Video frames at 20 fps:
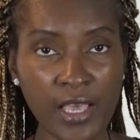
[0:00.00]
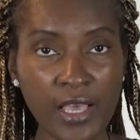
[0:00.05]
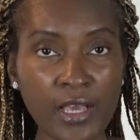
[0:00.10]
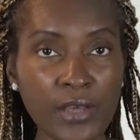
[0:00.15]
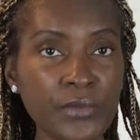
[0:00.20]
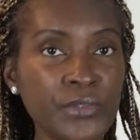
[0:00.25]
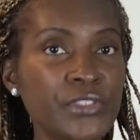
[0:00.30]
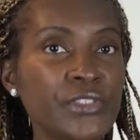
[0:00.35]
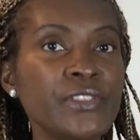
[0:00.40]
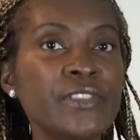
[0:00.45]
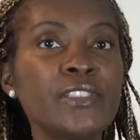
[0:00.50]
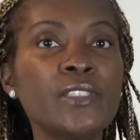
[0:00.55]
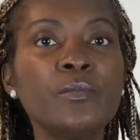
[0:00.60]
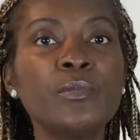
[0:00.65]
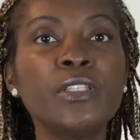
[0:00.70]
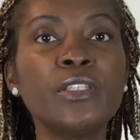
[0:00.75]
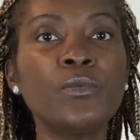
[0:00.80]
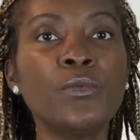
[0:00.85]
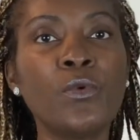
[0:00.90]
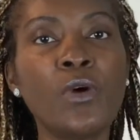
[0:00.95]
I was just
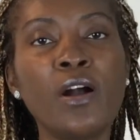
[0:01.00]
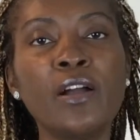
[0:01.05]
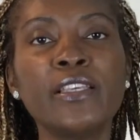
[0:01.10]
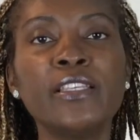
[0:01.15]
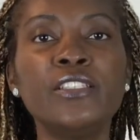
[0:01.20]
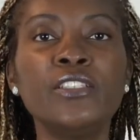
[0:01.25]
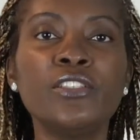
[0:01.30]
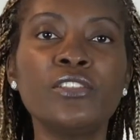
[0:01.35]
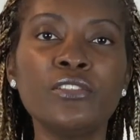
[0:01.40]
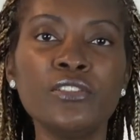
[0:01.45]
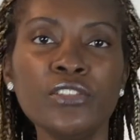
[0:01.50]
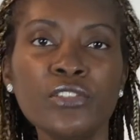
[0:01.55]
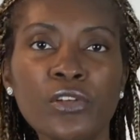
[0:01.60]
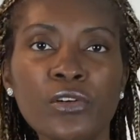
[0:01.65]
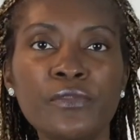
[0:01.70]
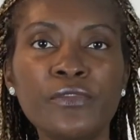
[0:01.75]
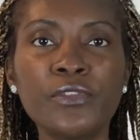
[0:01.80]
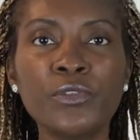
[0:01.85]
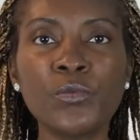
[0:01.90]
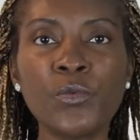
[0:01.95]
simply walking. You
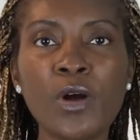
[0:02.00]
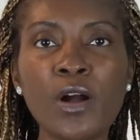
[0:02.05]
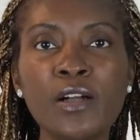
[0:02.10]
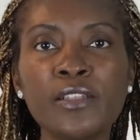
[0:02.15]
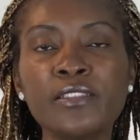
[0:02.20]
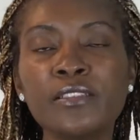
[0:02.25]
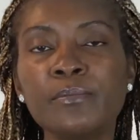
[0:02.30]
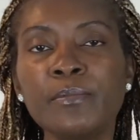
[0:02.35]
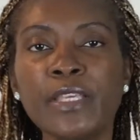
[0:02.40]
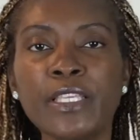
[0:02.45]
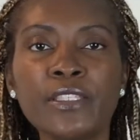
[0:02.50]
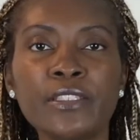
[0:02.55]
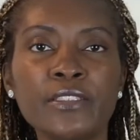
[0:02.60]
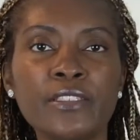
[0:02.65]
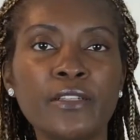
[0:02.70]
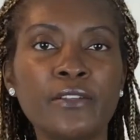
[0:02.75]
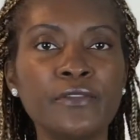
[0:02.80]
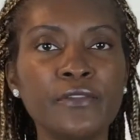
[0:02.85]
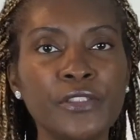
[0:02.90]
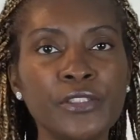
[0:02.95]
go for a walk to make
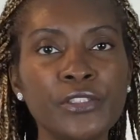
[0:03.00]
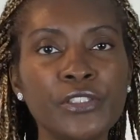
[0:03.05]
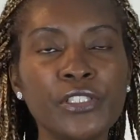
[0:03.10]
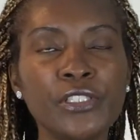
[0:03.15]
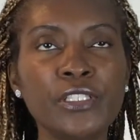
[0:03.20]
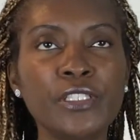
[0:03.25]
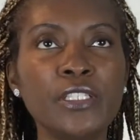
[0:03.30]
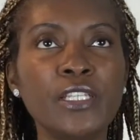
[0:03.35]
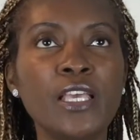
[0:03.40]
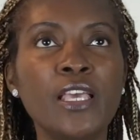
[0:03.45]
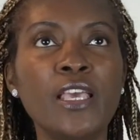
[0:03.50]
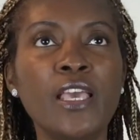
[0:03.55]
yourself feel good.